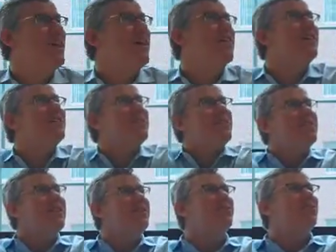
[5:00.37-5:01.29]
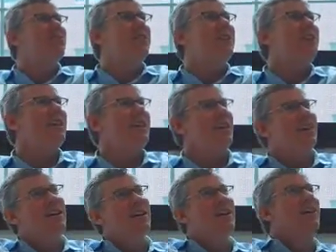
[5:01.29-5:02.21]
of areas that are interesting,
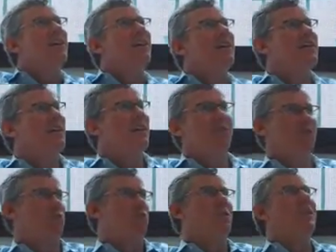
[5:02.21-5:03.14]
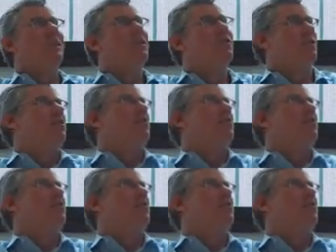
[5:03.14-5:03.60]
it's really